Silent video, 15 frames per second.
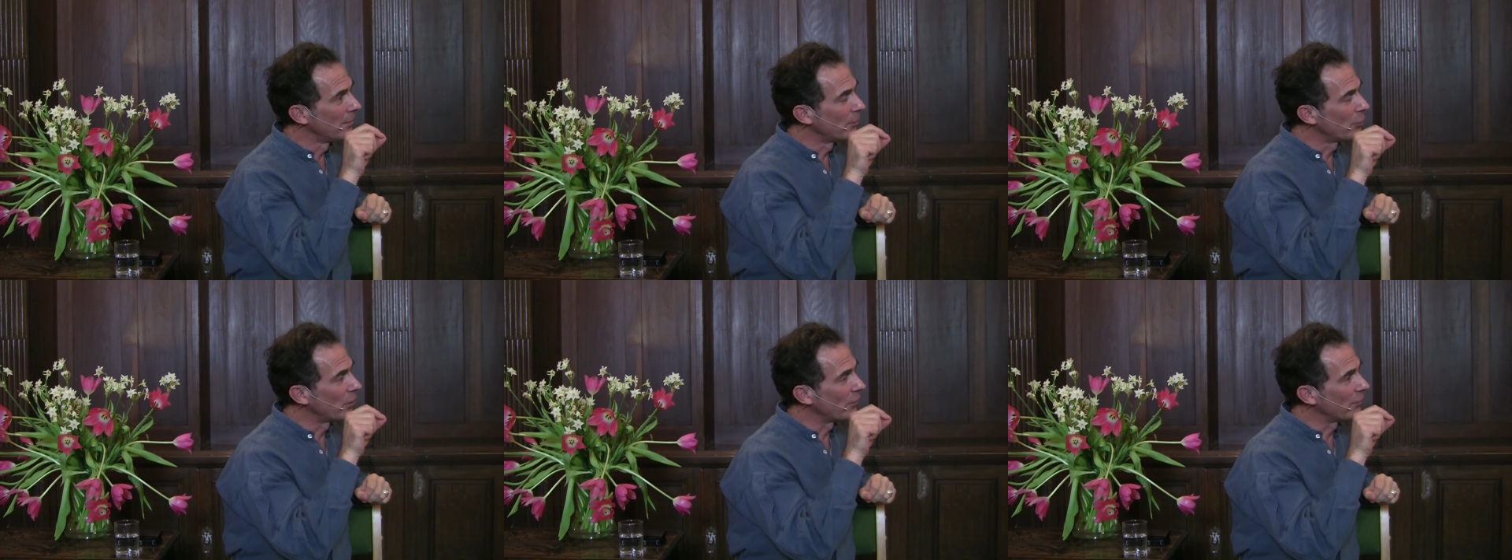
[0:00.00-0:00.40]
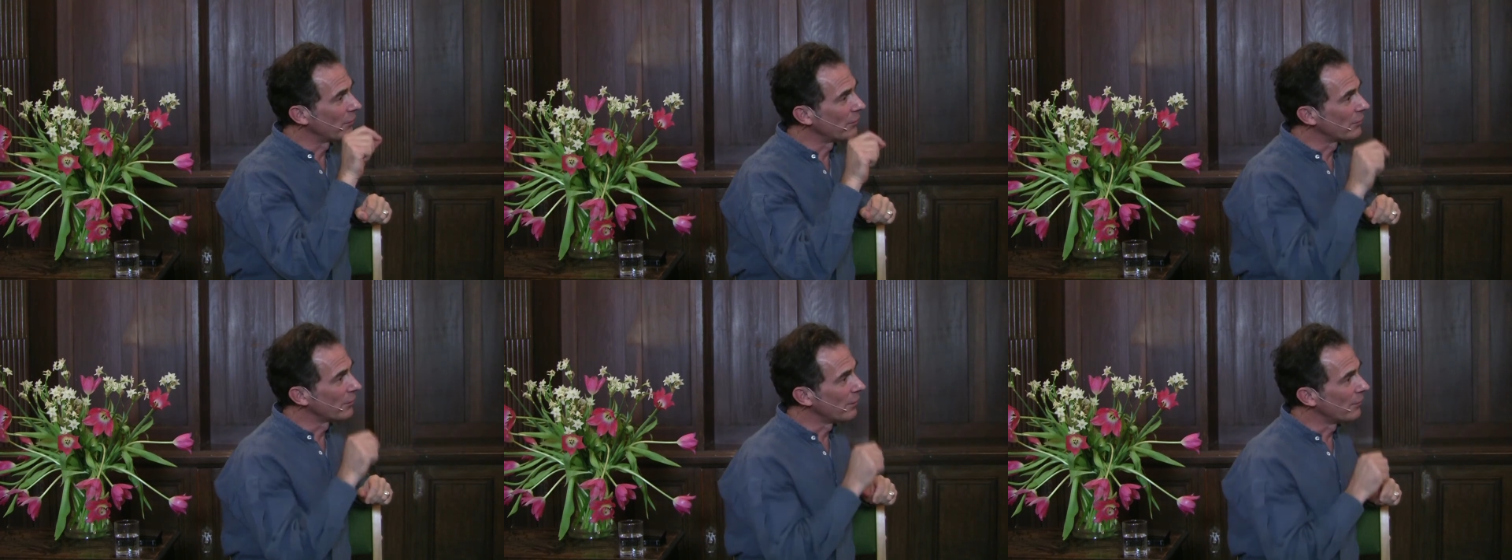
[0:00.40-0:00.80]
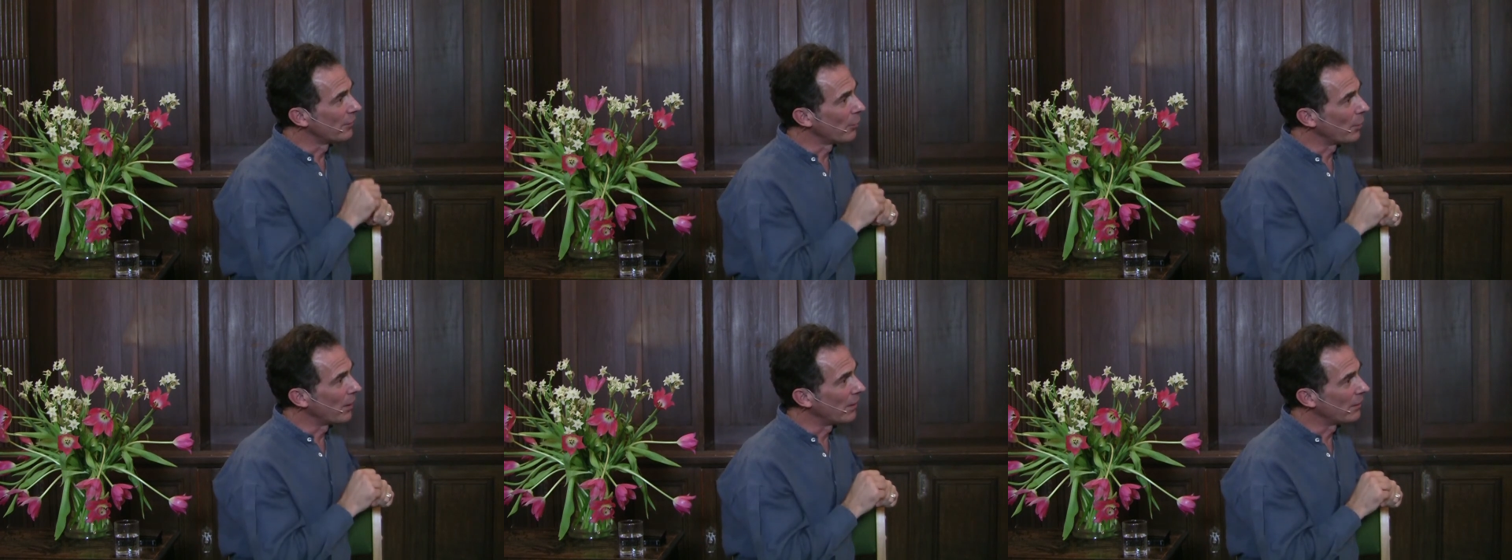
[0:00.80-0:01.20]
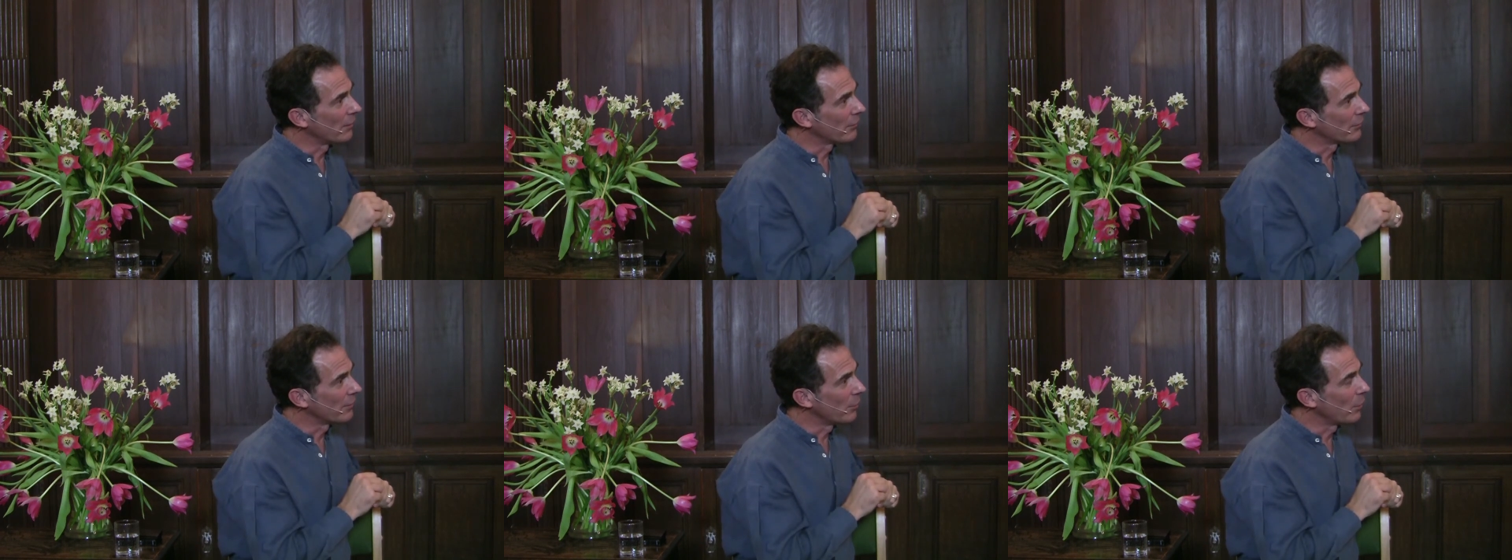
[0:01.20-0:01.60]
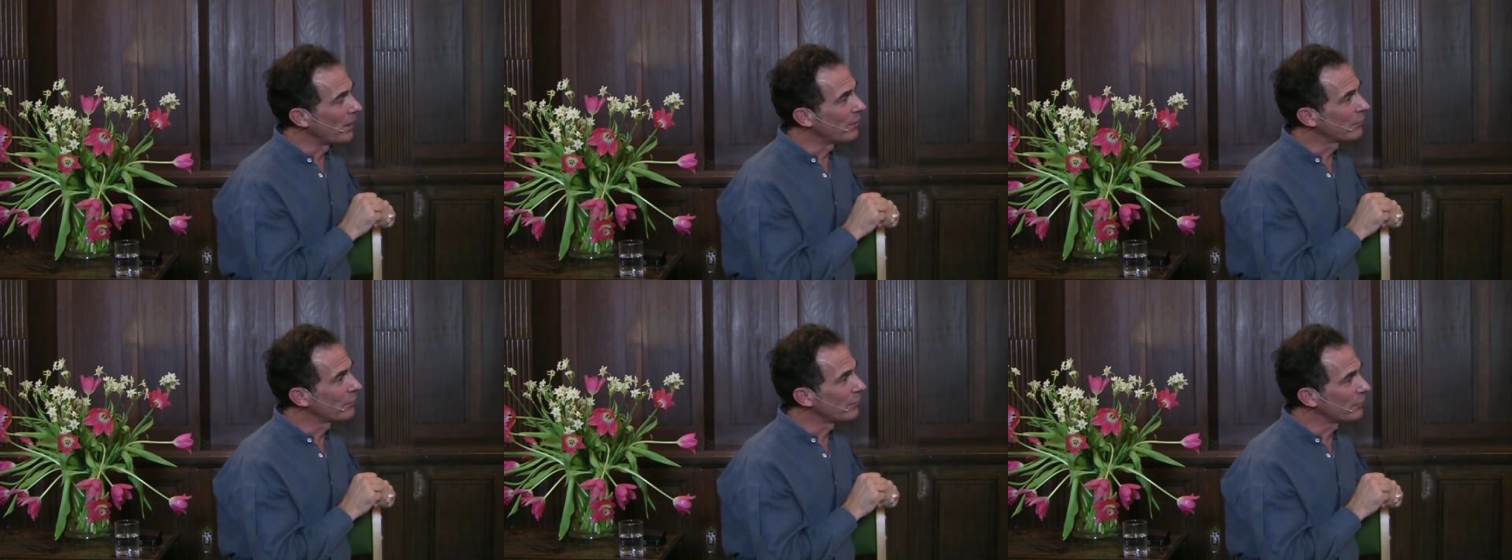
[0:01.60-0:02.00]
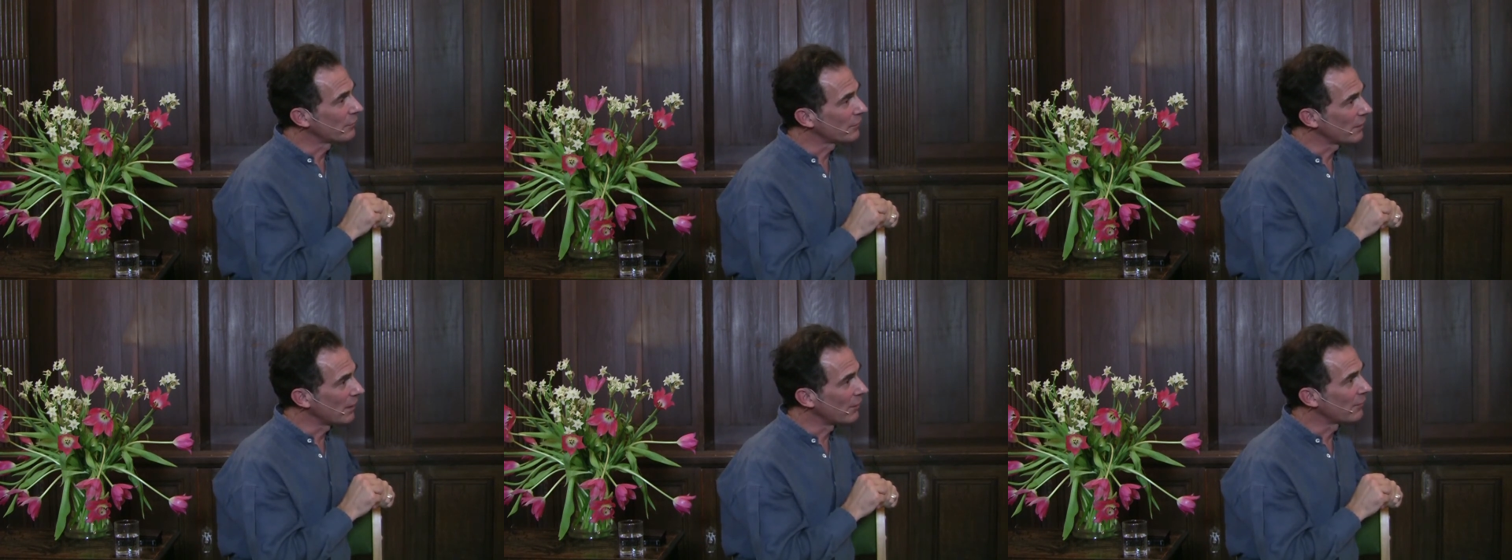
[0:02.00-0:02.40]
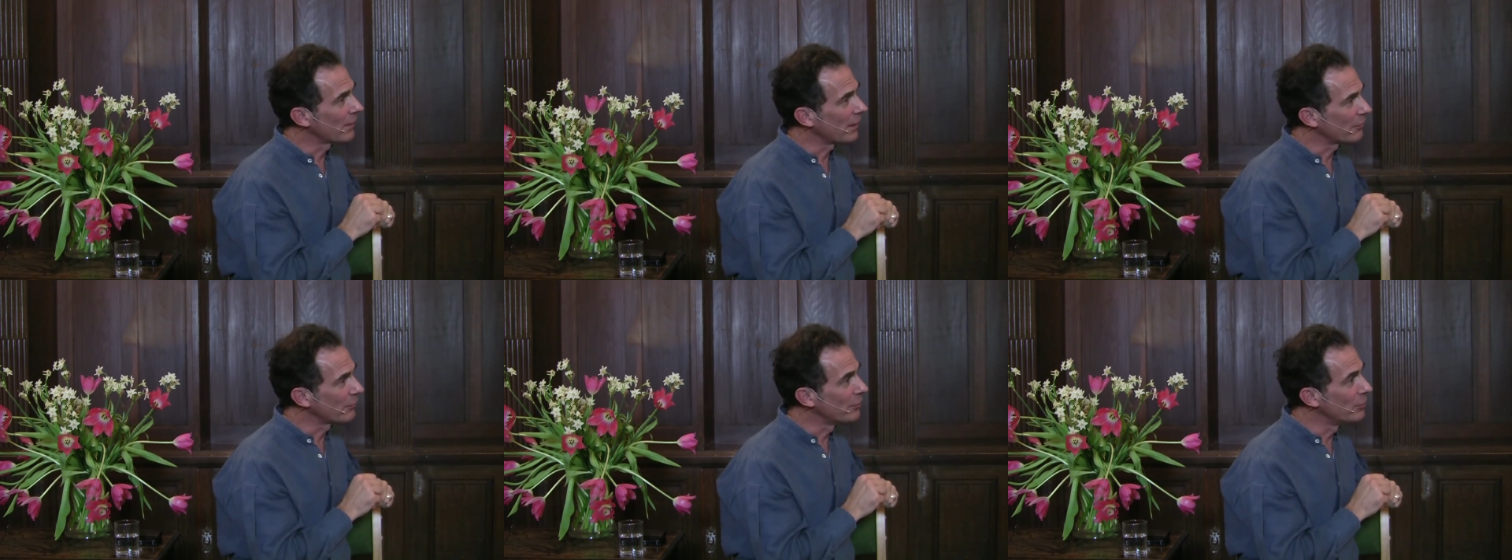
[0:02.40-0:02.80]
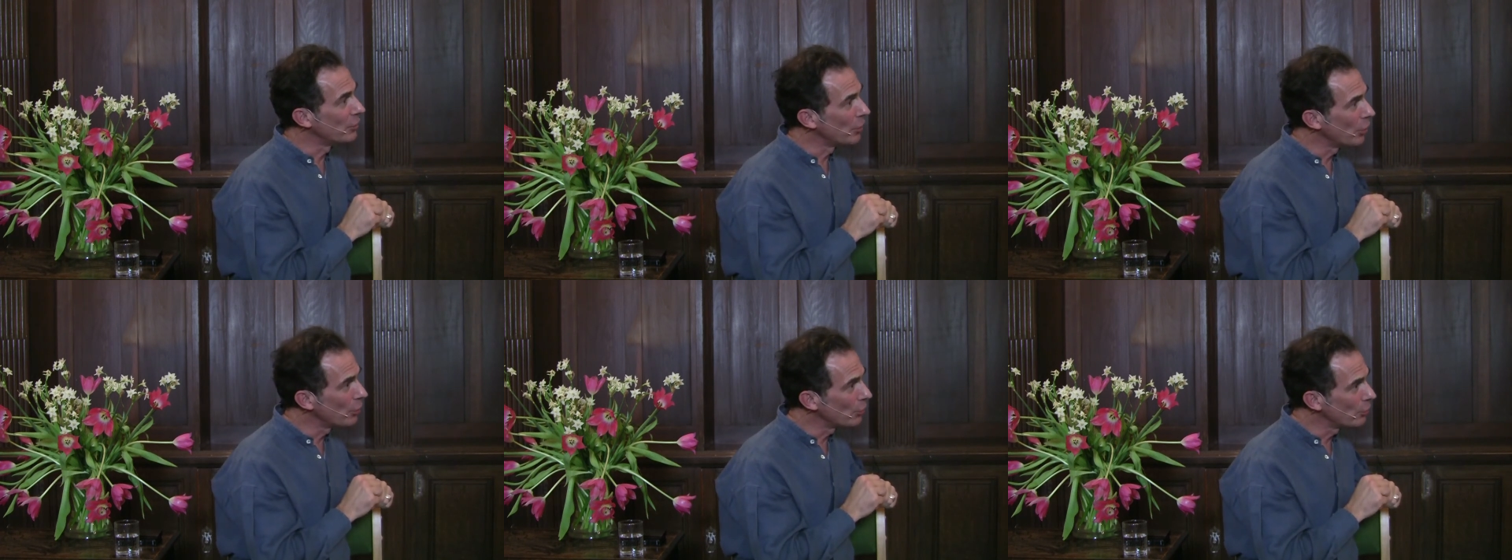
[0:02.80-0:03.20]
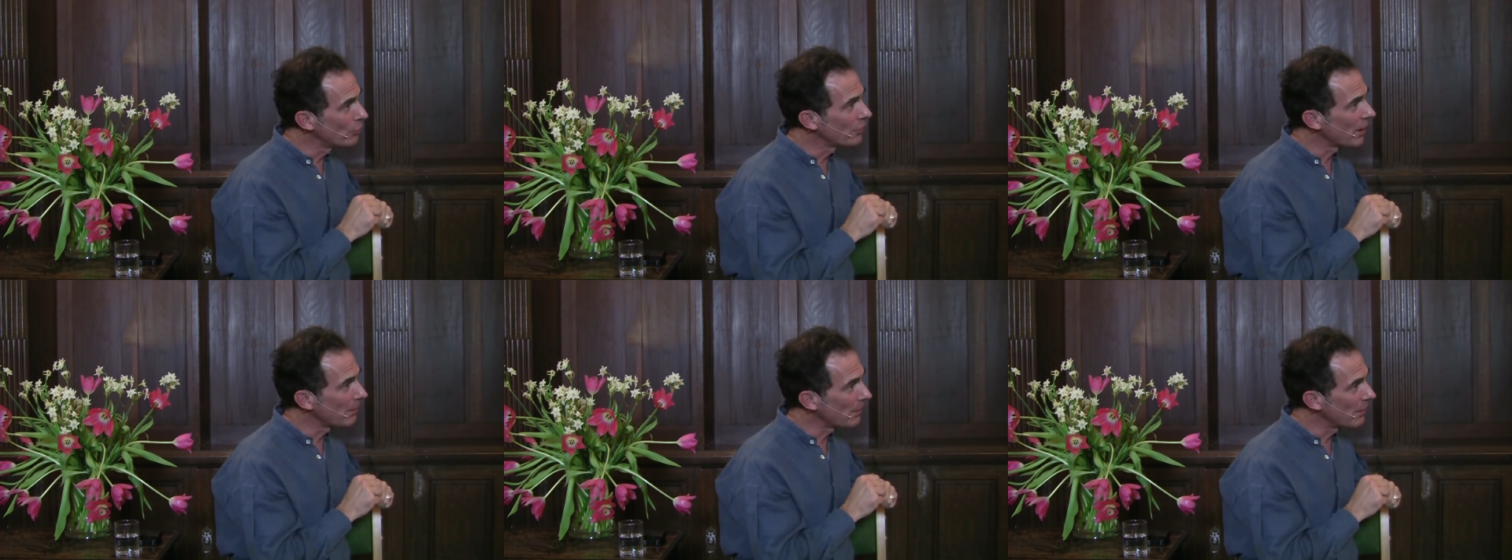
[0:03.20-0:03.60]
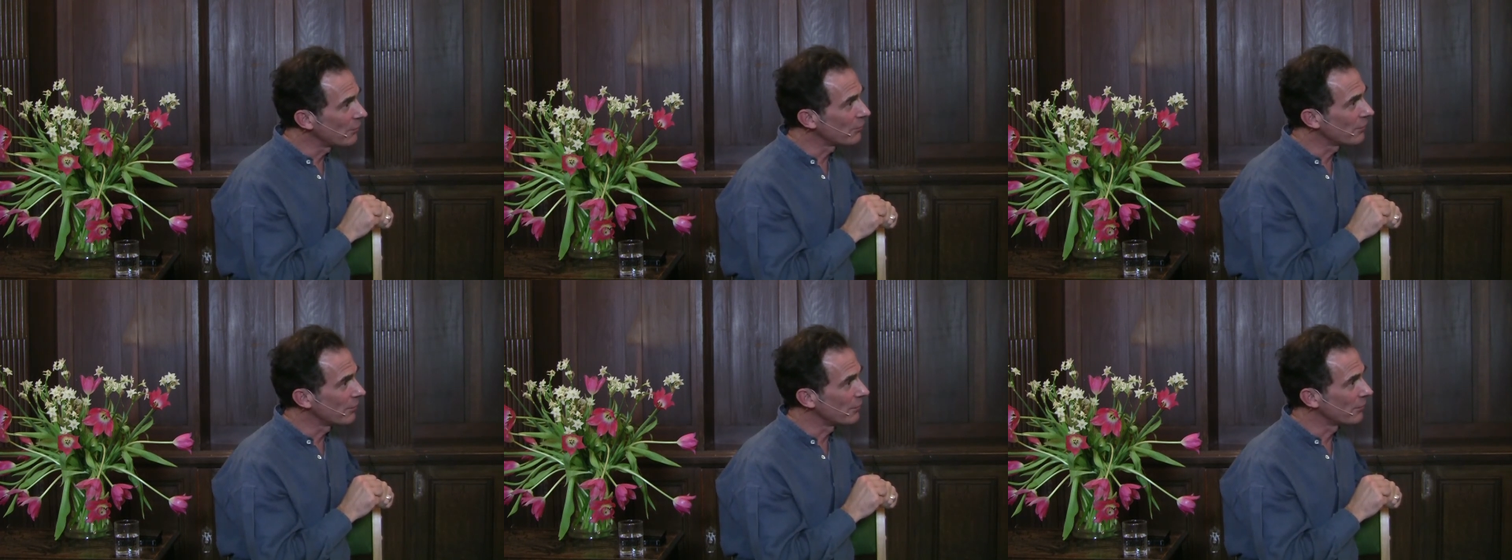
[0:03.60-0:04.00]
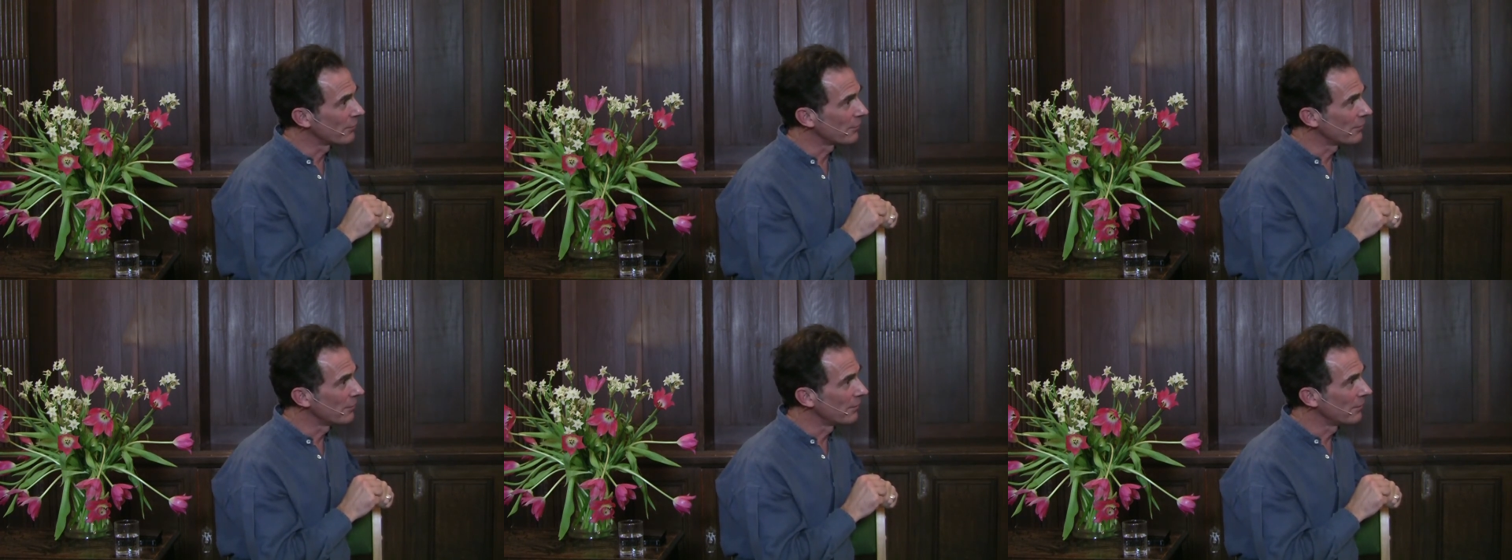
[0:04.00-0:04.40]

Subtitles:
presence of awareness. Awareness itself has no dimensions.